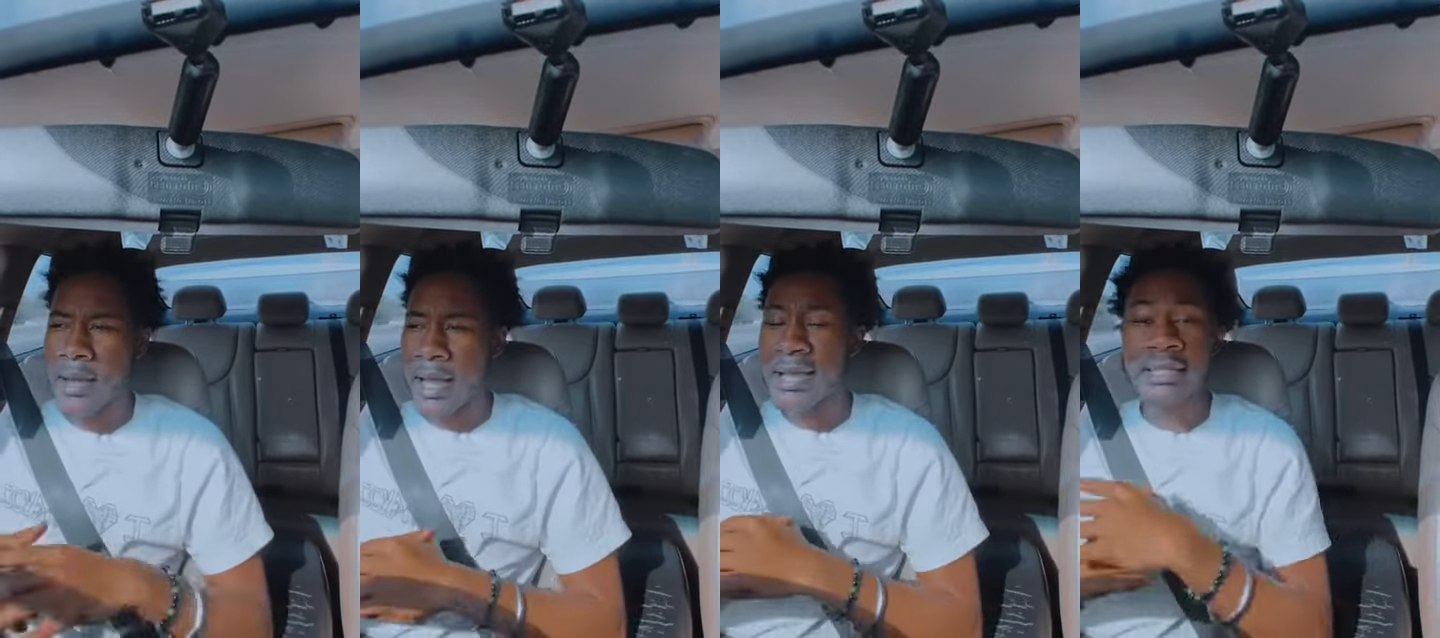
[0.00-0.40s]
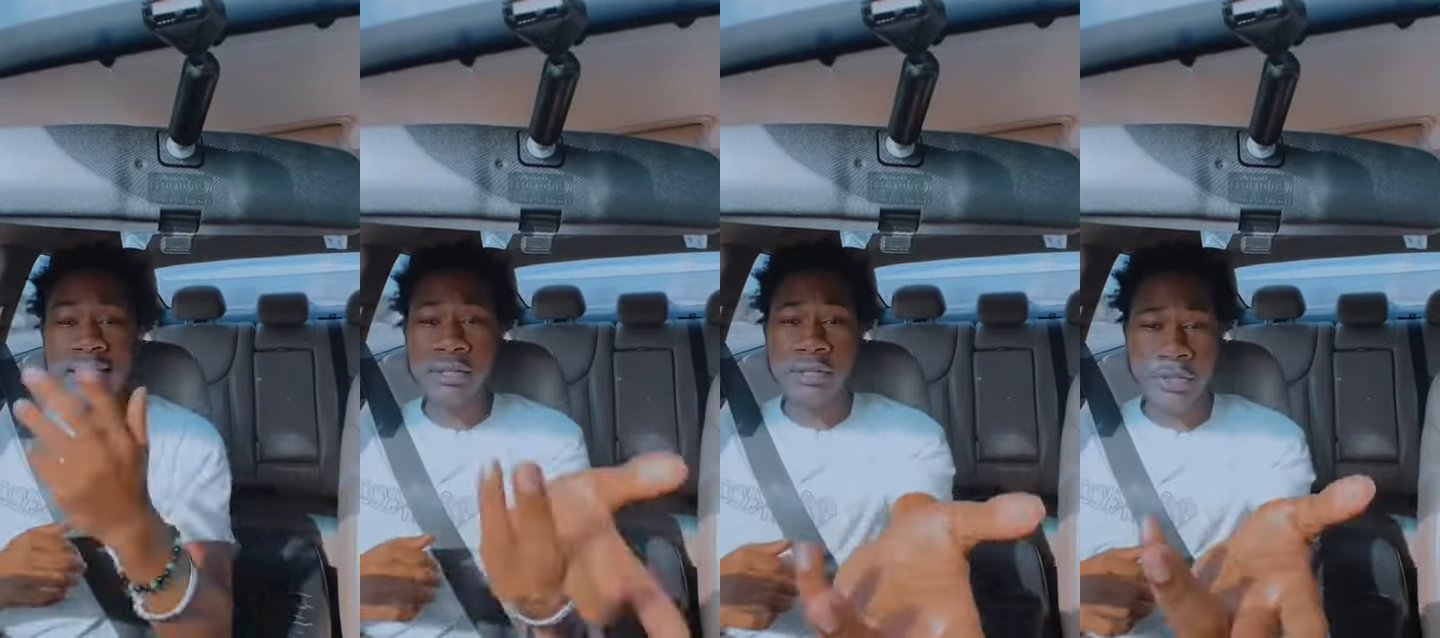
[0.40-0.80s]
and he
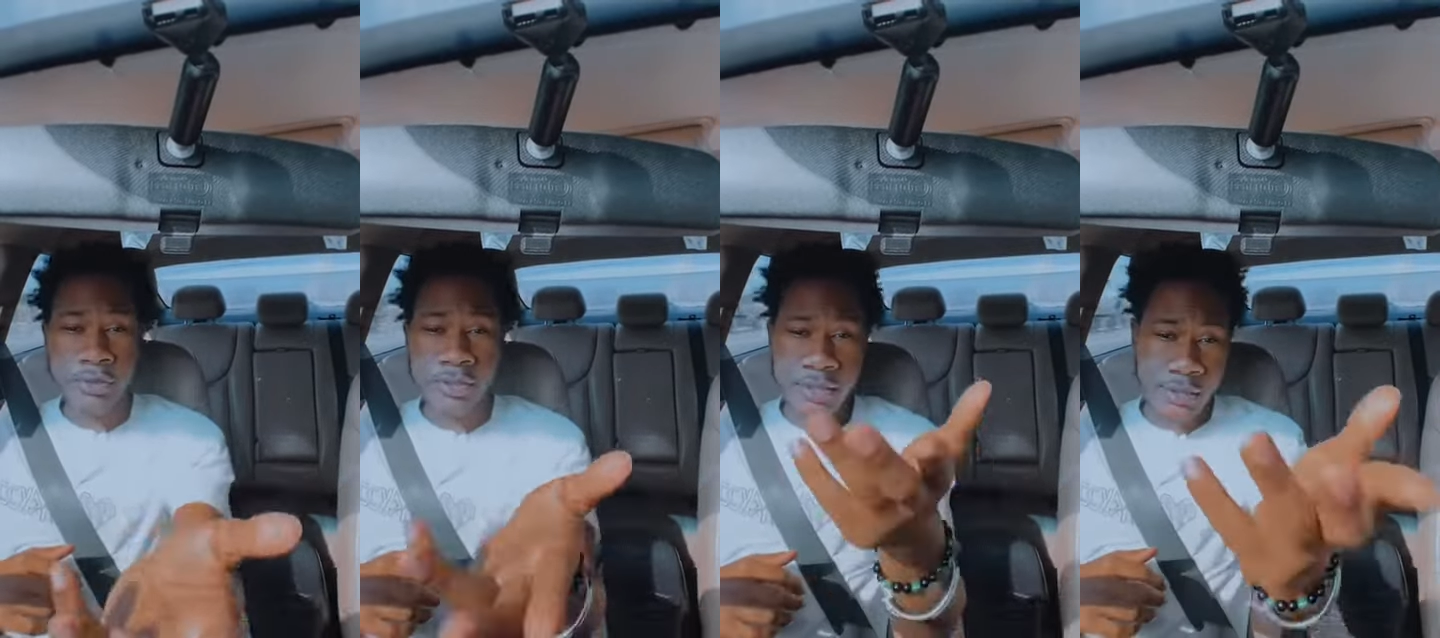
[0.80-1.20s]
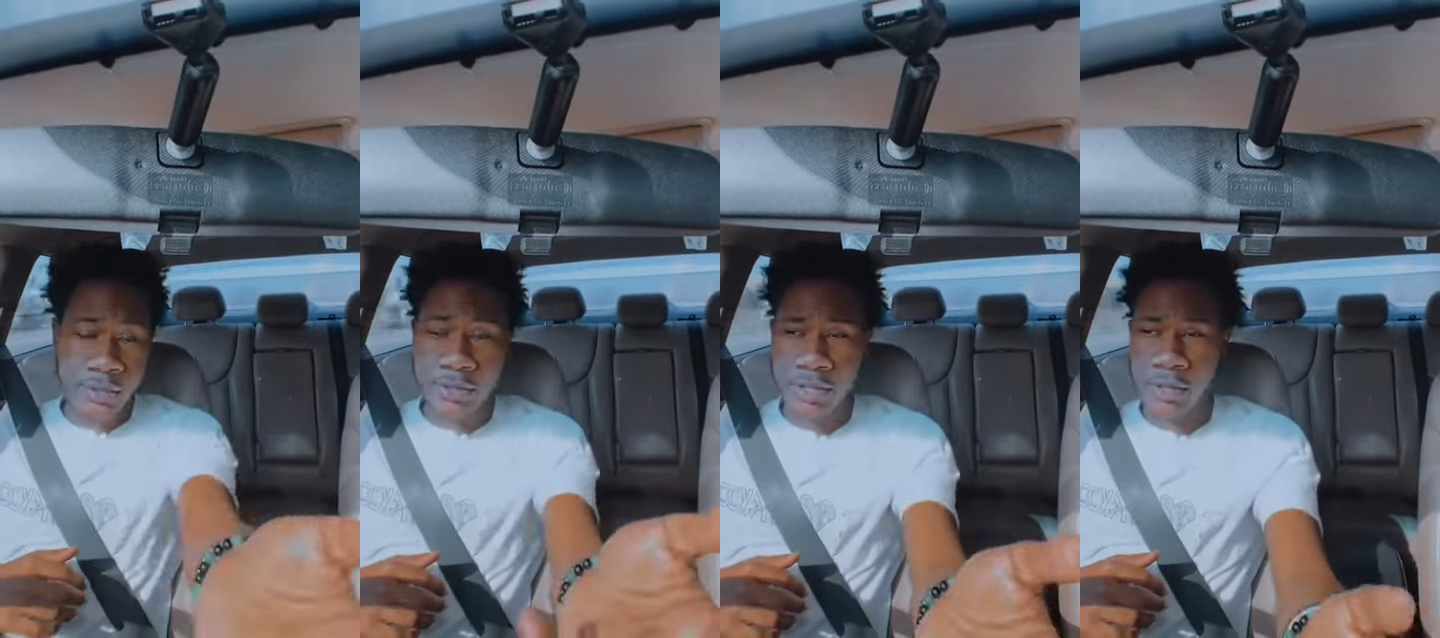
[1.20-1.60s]
still chooses to
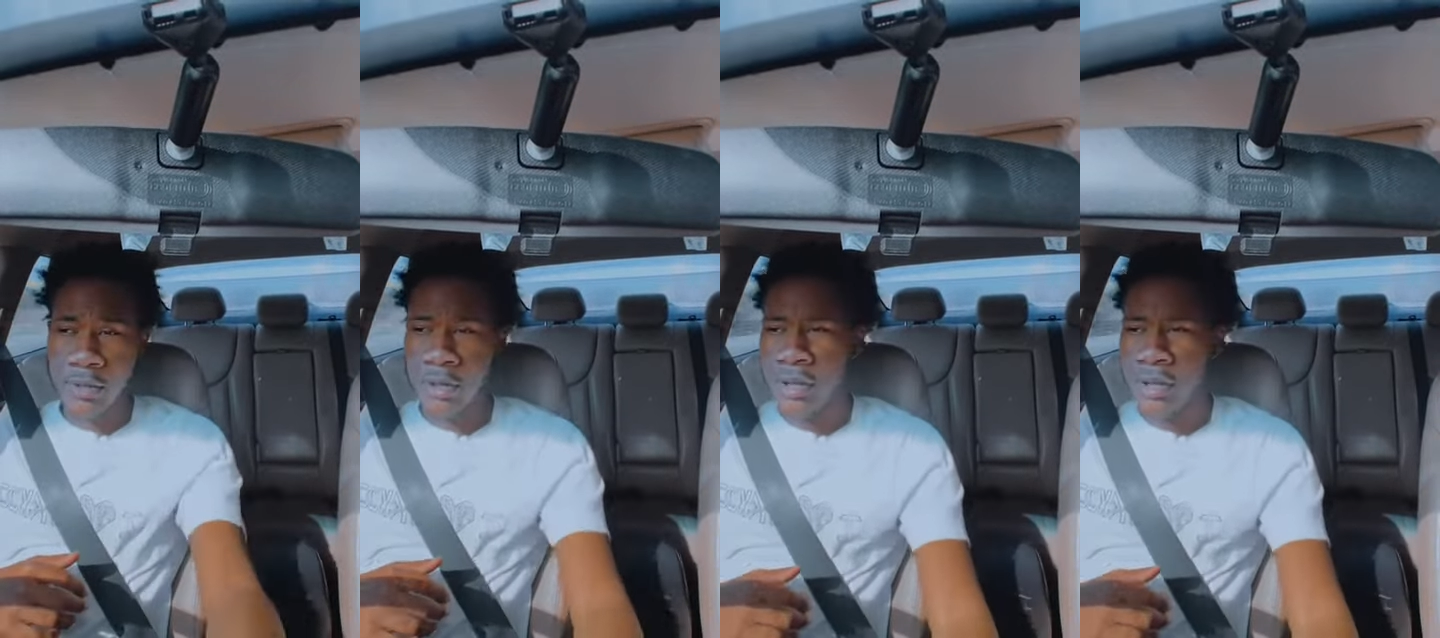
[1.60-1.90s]
do so.